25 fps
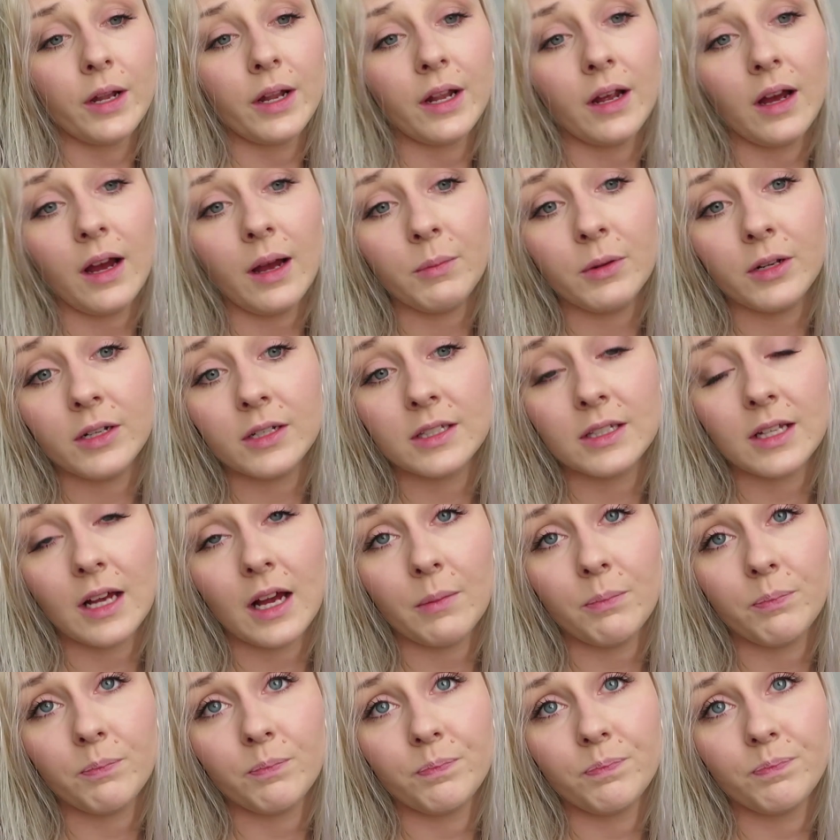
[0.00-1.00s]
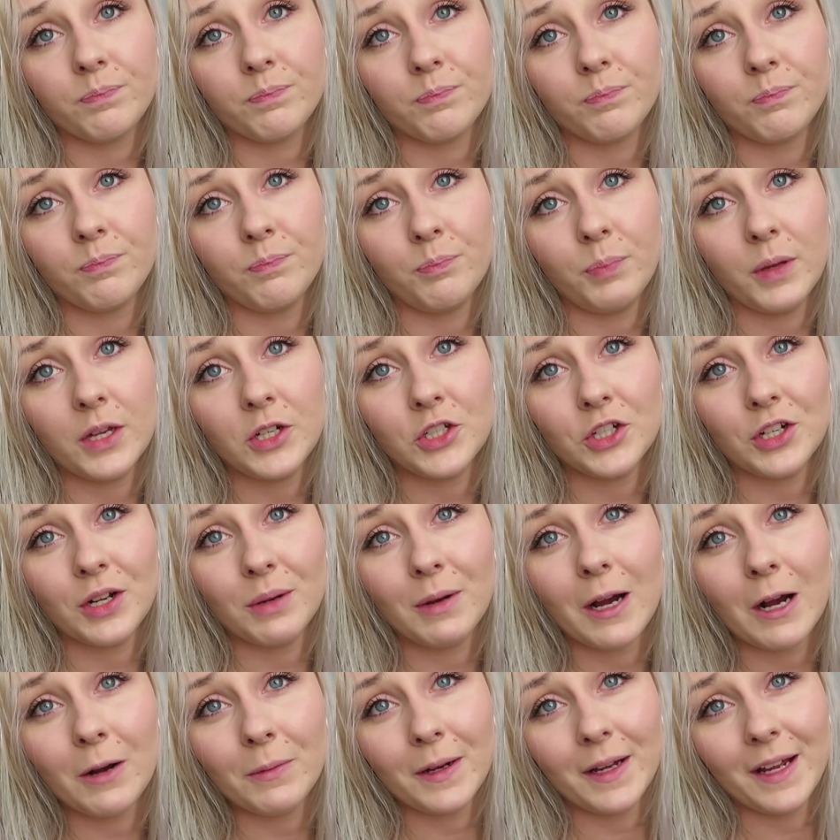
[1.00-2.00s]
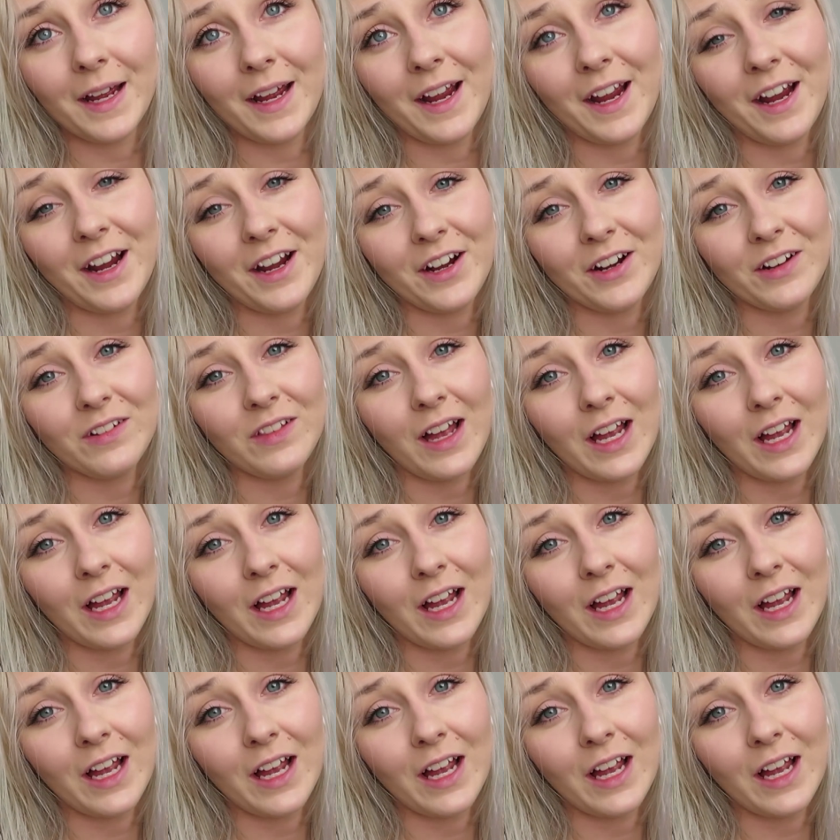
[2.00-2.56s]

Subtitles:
But I'm gonna stop bitching about my hair.